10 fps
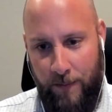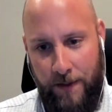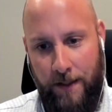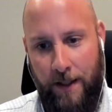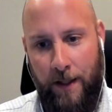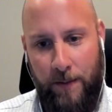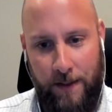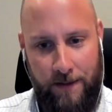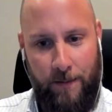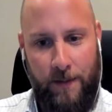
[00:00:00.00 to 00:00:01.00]
to help
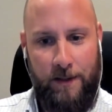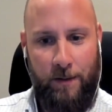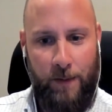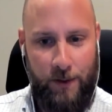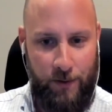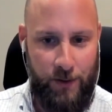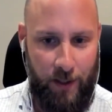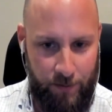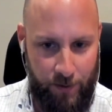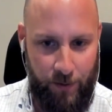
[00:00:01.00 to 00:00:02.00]
get some of these commercial
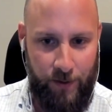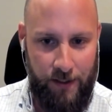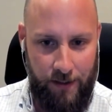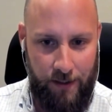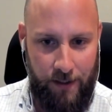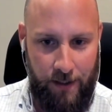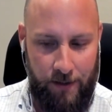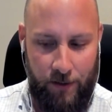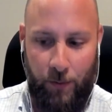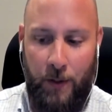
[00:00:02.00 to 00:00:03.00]
jobs going.
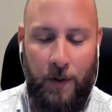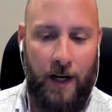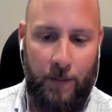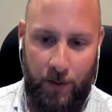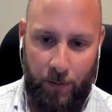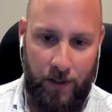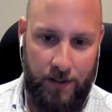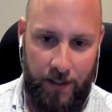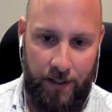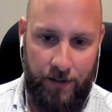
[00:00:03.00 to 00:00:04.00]
So we were able to work
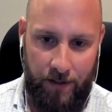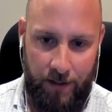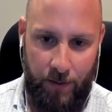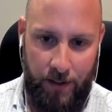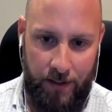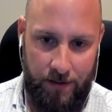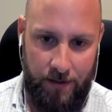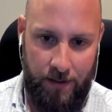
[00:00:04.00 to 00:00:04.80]
together anyways.